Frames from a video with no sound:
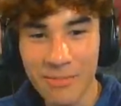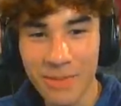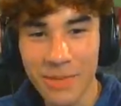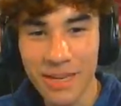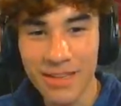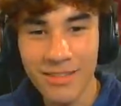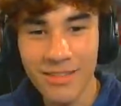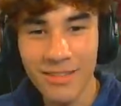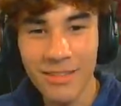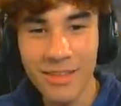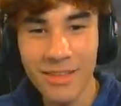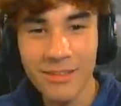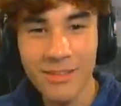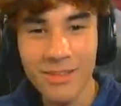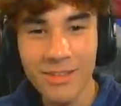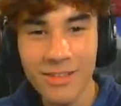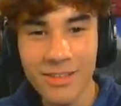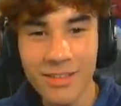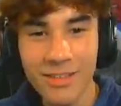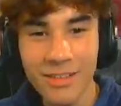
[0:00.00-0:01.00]
Man, dude, that
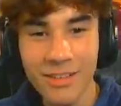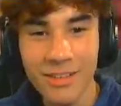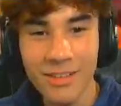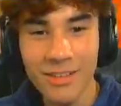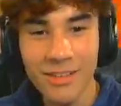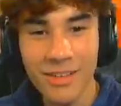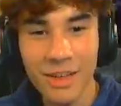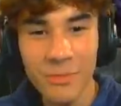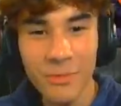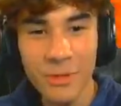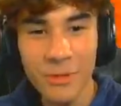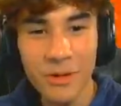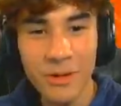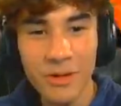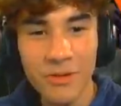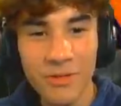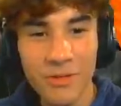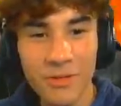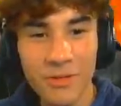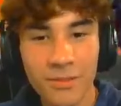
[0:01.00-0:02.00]
would. That'd be
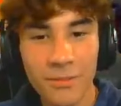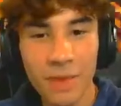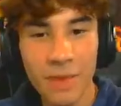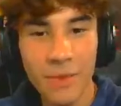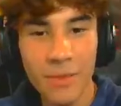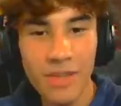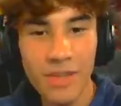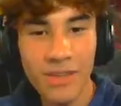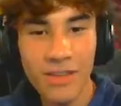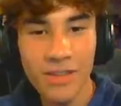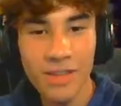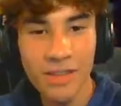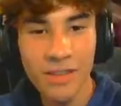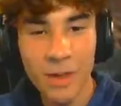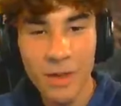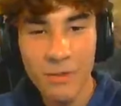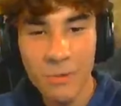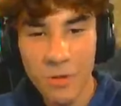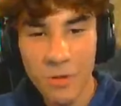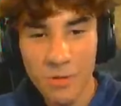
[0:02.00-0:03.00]
rough. Maybe they just need the
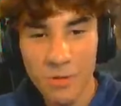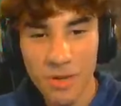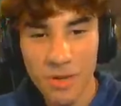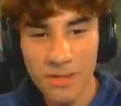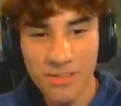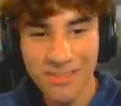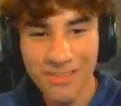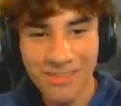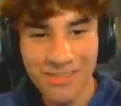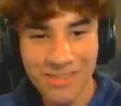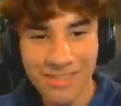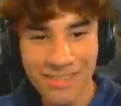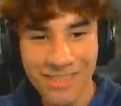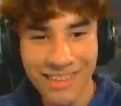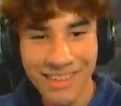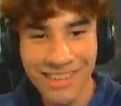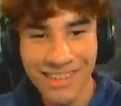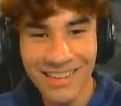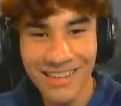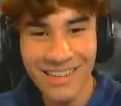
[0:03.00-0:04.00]
bed more than me.
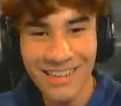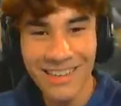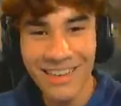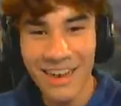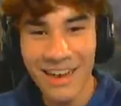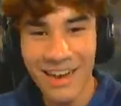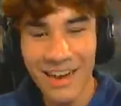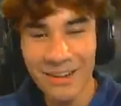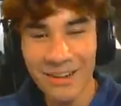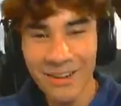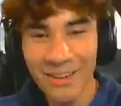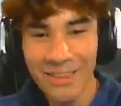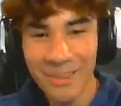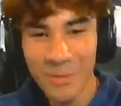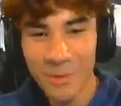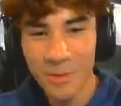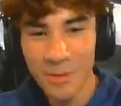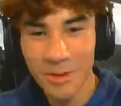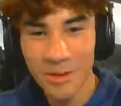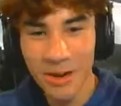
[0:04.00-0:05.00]
I'll just
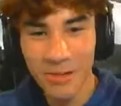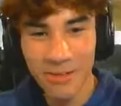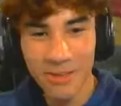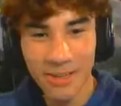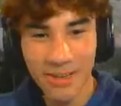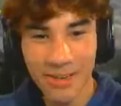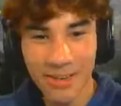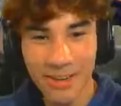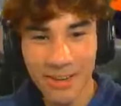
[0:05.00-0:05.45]
sleep on the ground then.